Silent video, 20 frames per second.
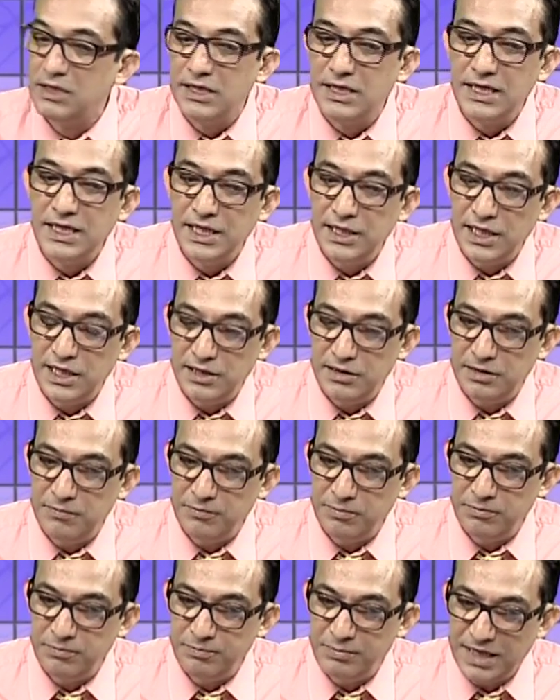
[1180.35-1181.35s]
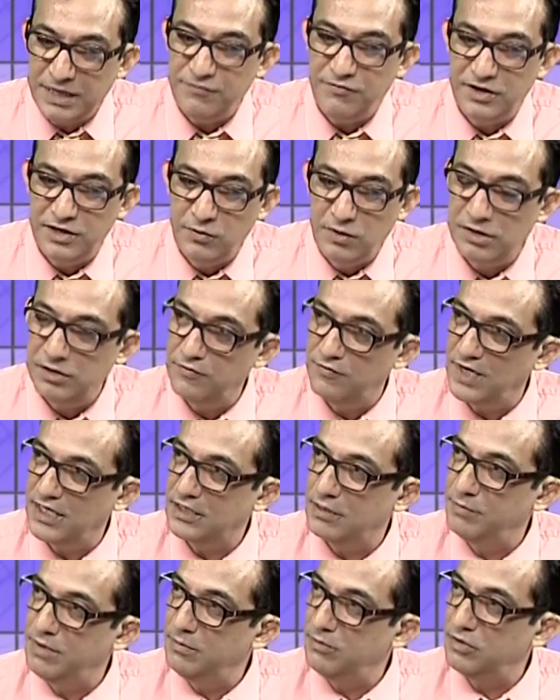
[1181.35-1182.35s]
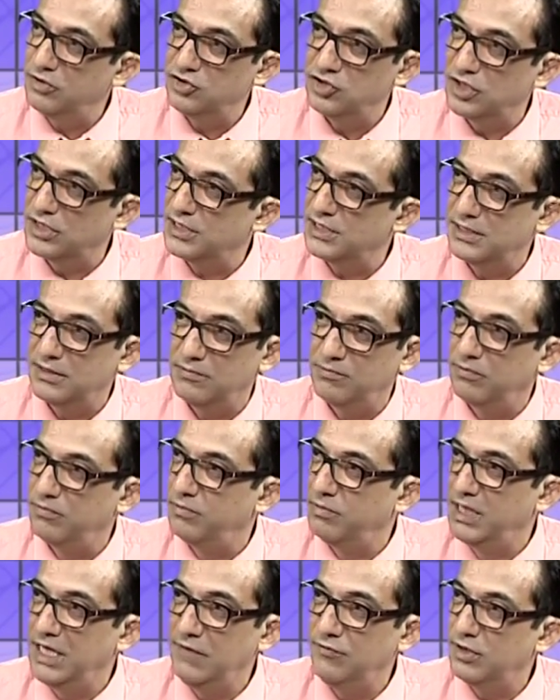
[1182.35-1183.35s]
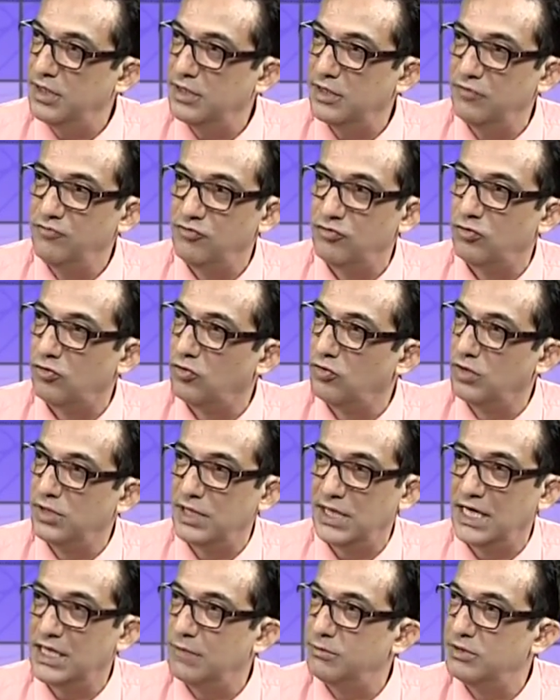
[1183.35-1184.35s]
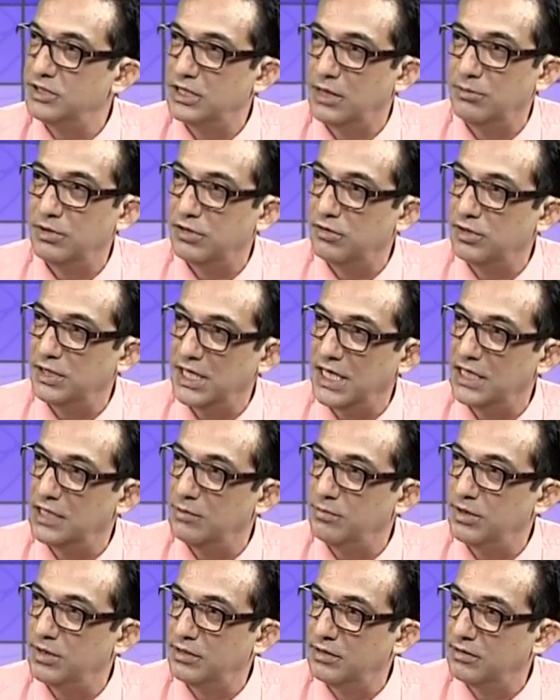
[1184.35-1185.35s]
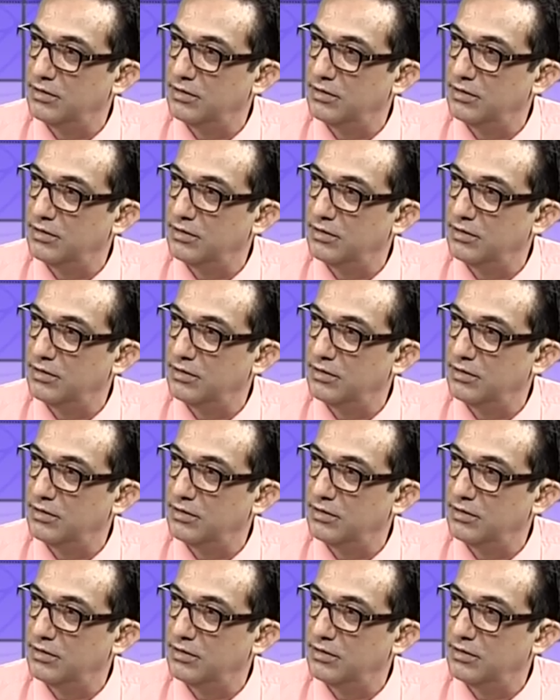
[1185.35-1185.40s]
is painfully aware of the fact that people just leave things in drawers, they end up in dumpsters, they end up in